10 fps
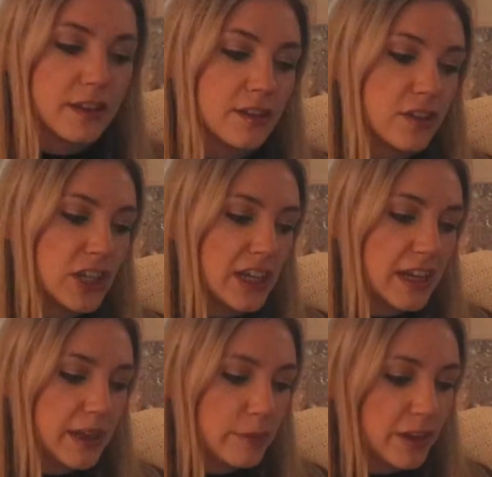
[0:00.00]
So
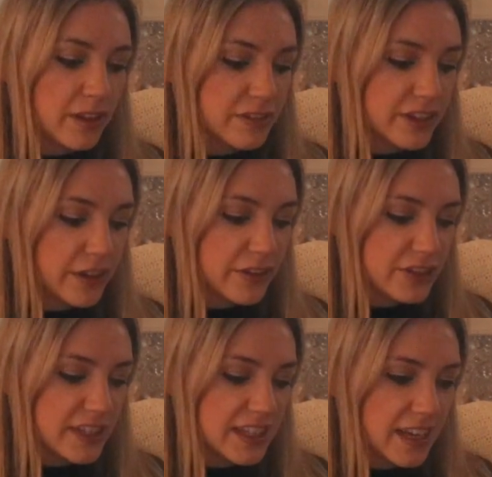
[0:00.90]
she put a little note.
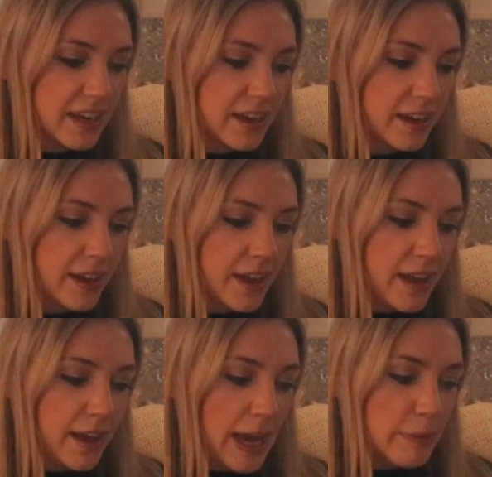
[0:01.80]
She said,
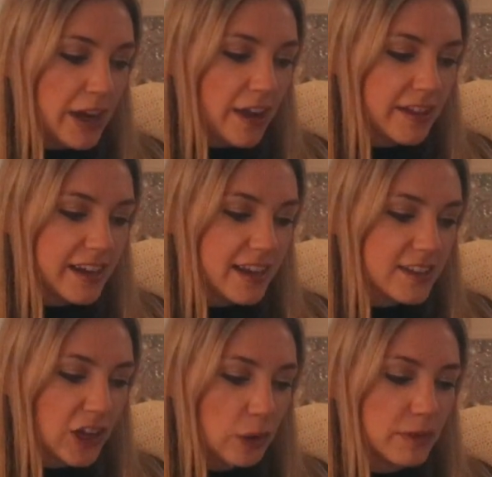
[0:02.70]
"Happy holidays.
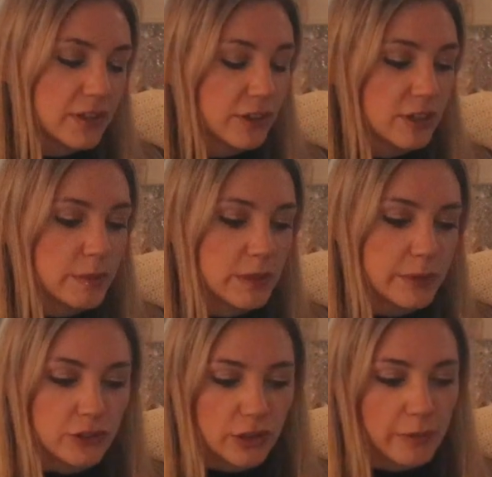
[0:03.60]
I hope this Christmas
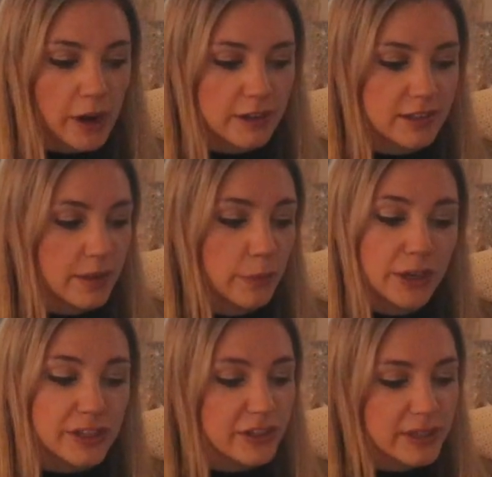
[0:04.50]
mystery box
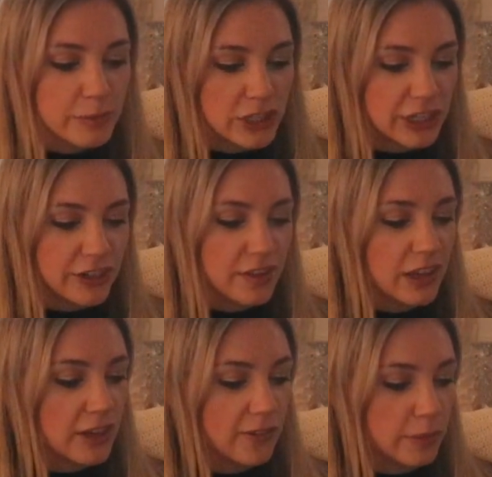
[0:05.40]
brings you some cheer.
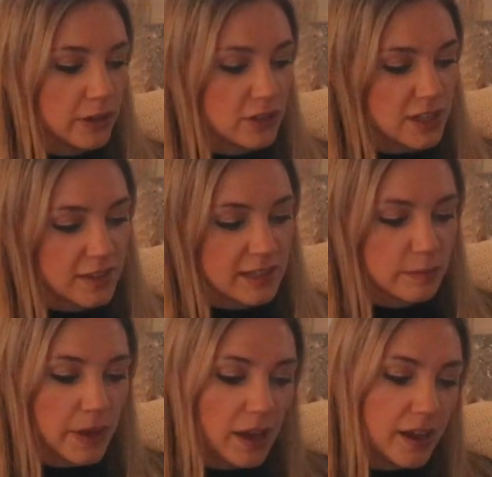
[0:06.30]
Thank you for purchasing this
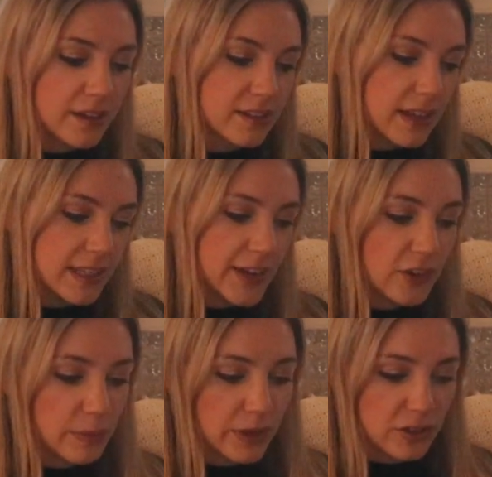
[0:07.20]
box, as
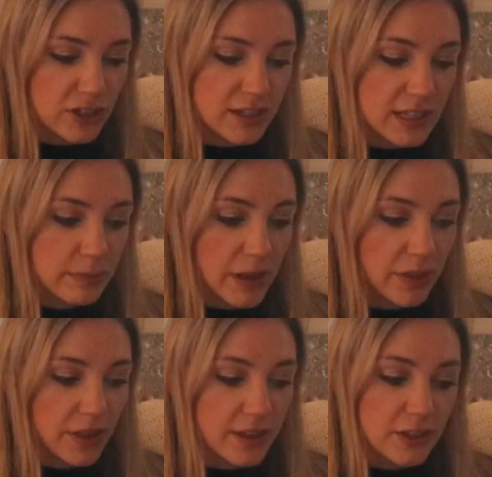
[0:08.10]
every purchase this
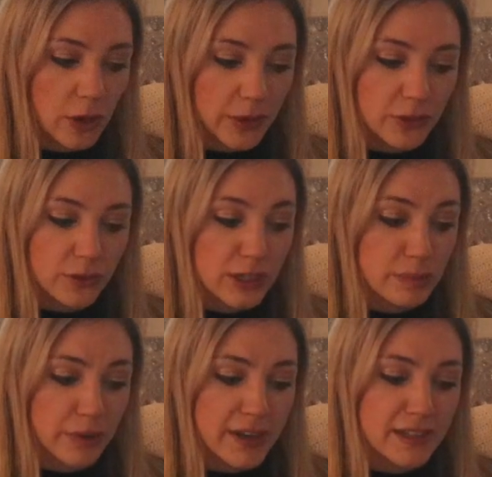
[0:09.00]
month is going towards
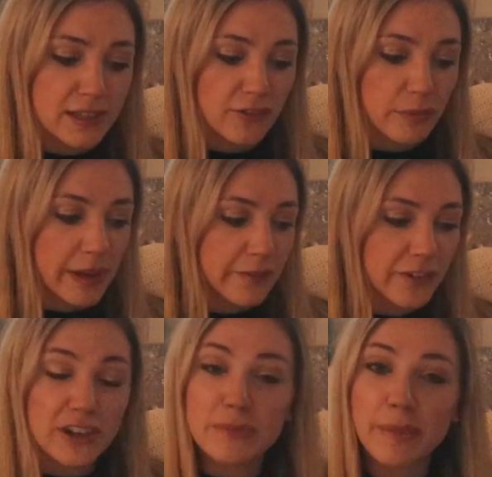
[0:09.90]
presents for my
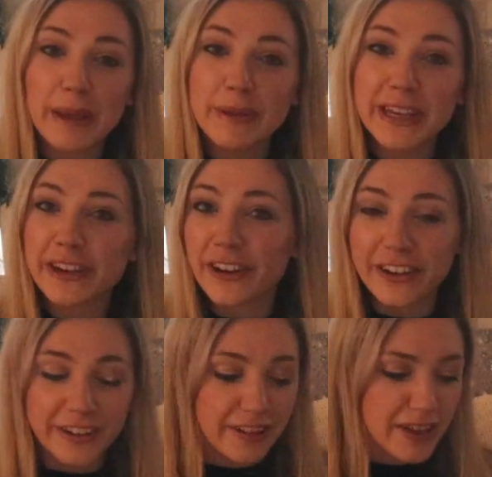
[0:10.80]
first baby
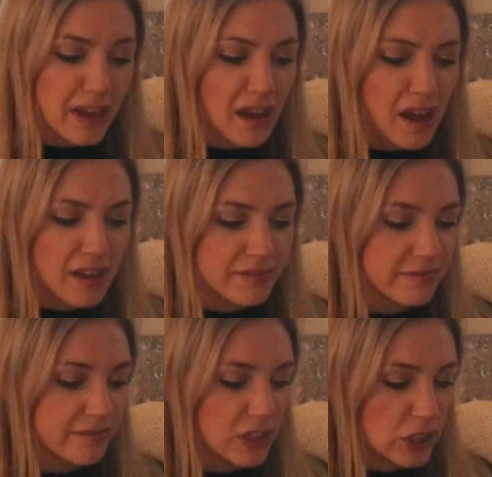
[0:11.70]
girl."
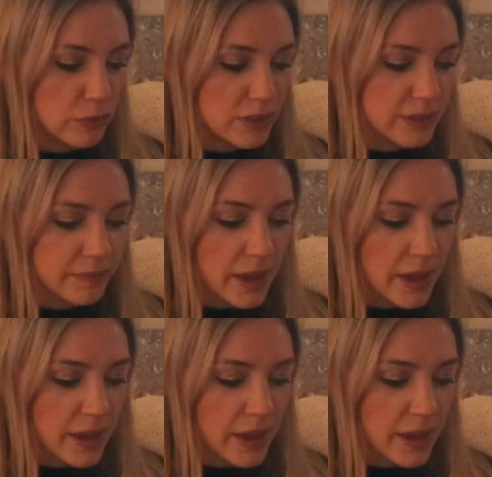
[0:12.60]
Oh, cute.